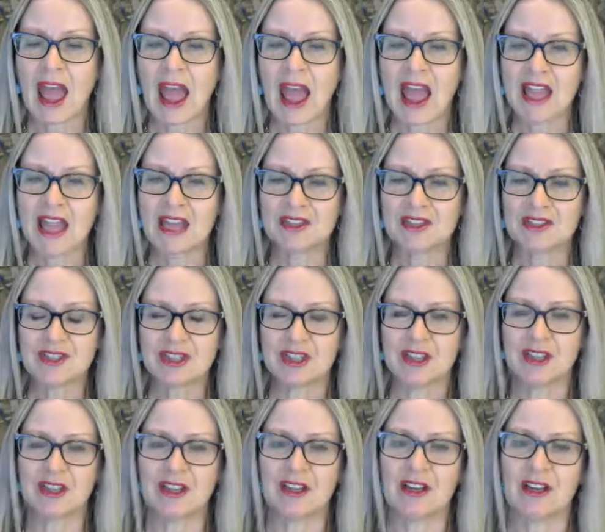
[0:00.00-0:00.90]
And
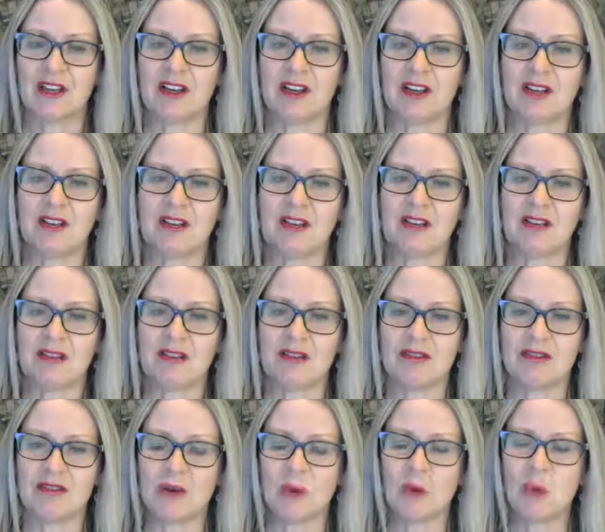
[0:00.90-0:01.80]

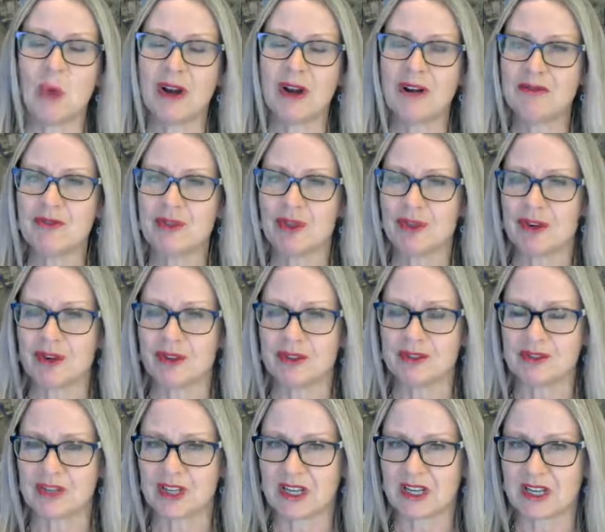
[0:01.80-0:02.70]
one of
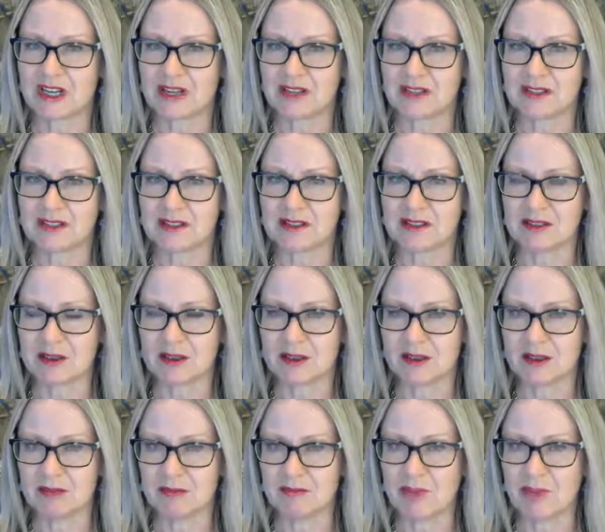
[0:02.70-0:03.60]
those is
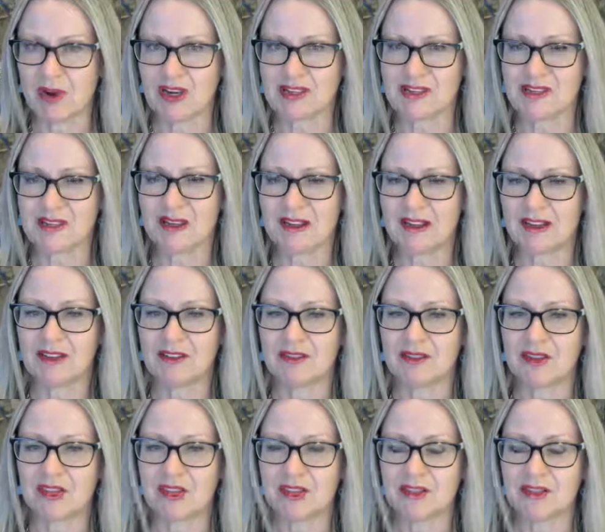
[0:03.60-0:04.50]
by
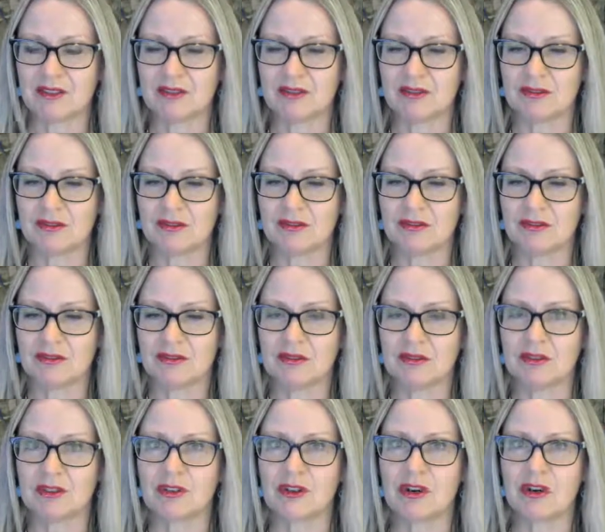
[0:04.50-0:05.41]
saying that
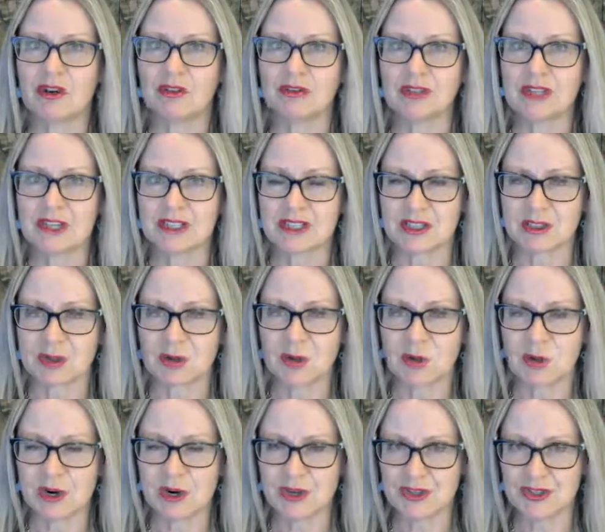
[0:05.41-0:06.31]
the conduct in
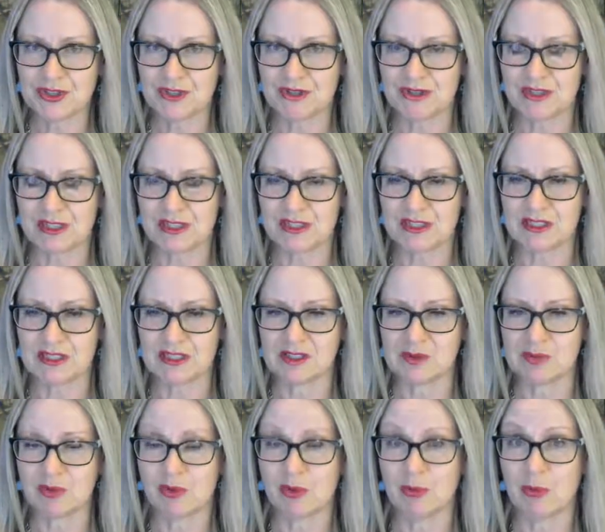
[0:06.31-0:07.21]
question that
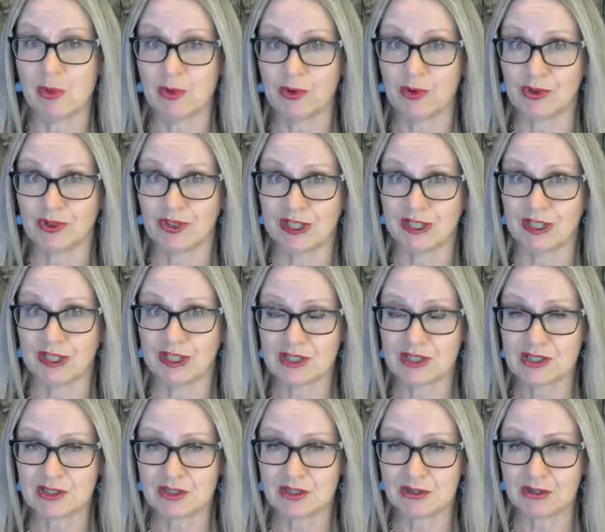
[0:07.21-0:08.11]
is purportedly
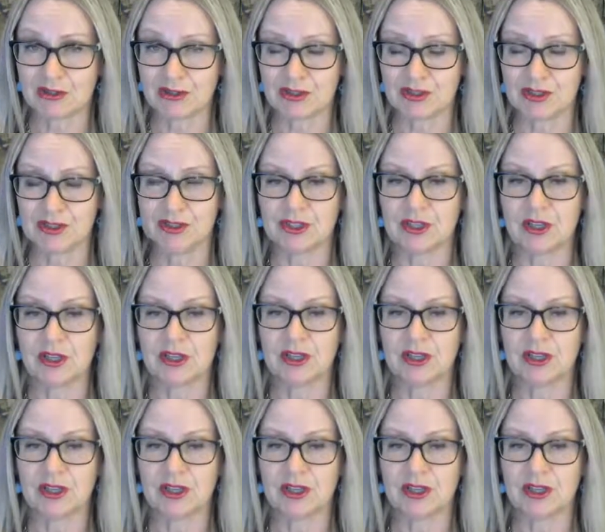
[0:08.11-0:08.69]
excluded,